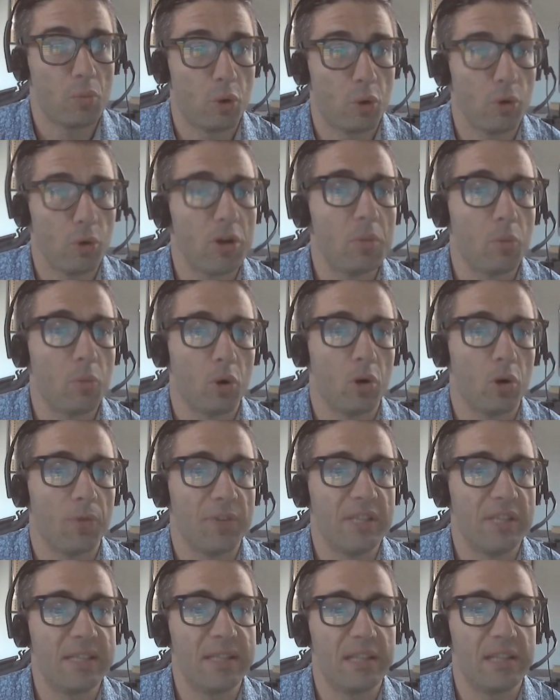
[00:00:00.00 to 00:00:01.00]
more and more
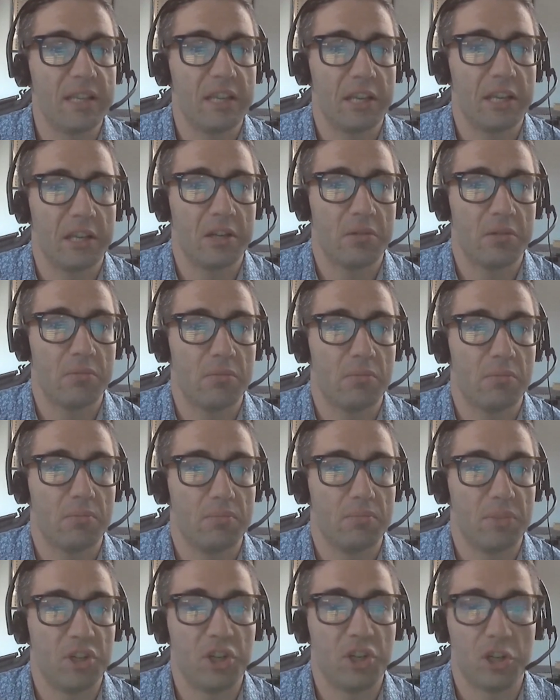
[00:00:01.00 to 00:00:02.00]
we see in
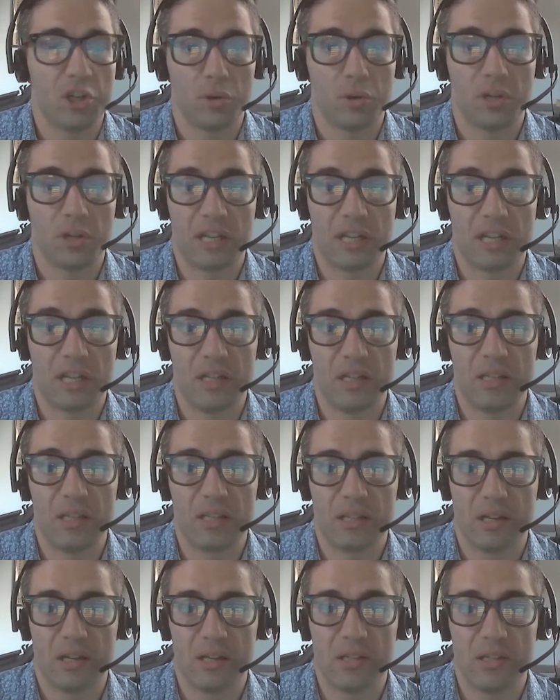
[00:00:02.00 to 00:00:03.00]
machine learning and data
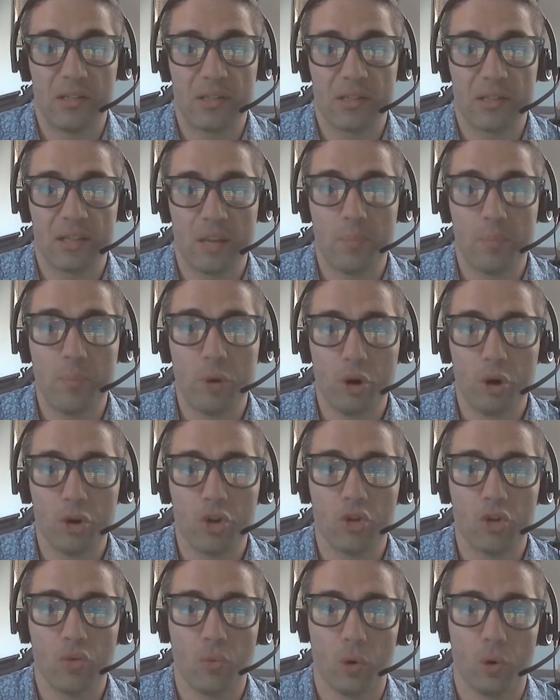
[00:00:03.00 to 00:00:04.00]
science a push
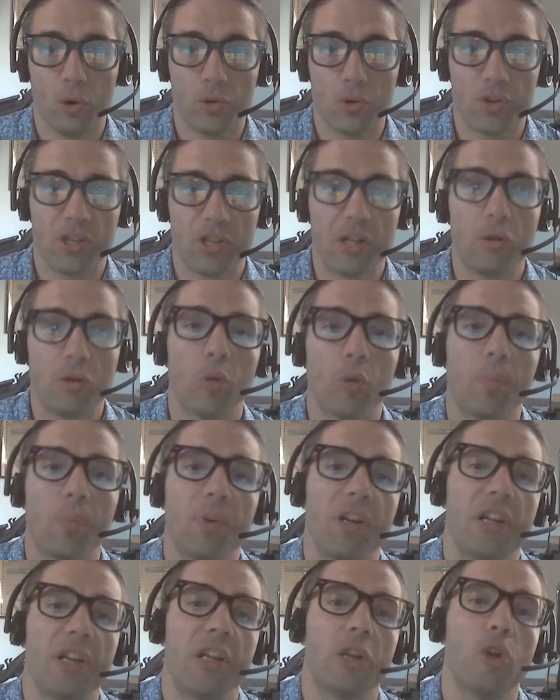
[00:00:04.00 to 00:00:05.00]
towards
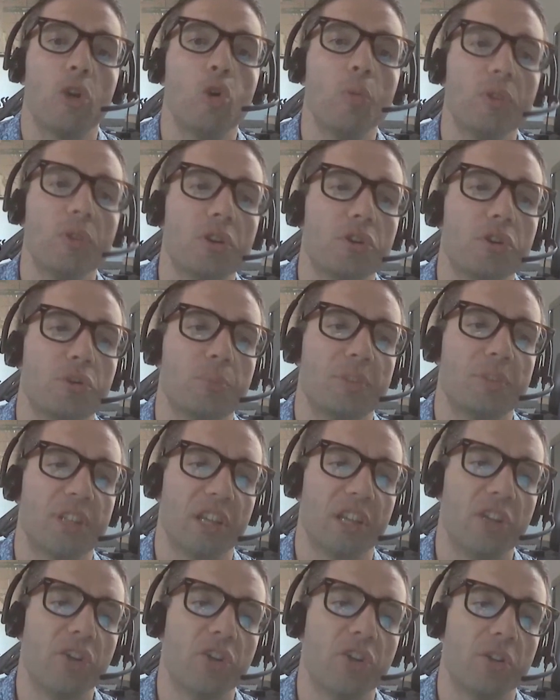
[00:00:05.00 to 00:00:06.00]
incorporating human
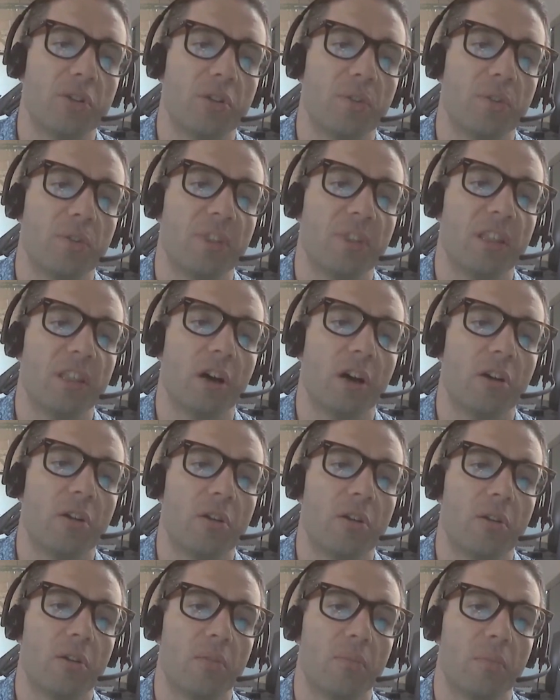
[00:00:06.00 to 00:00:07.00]
interpretation without
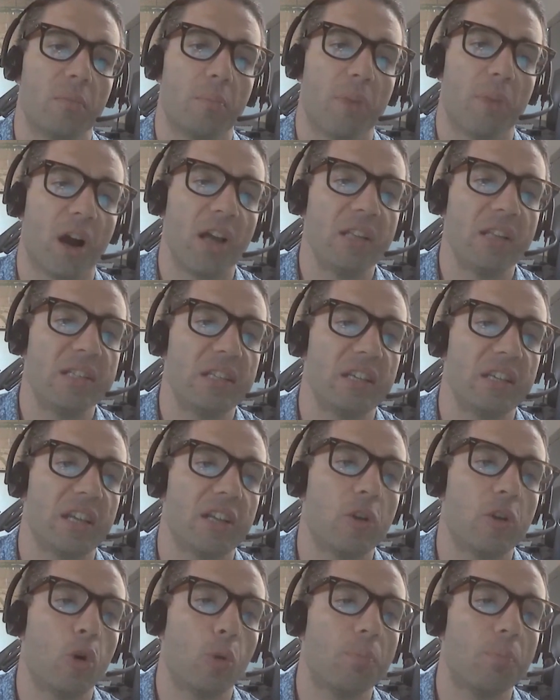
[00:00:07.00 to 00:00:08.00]
biasing it
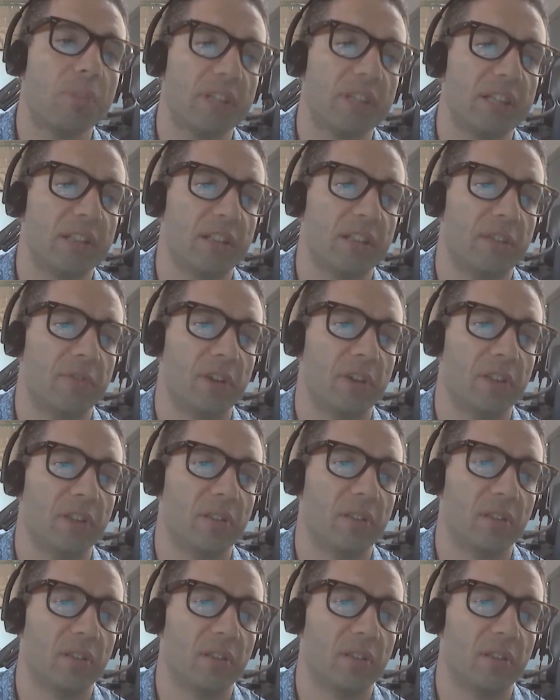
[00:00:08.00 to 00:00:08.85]
completely with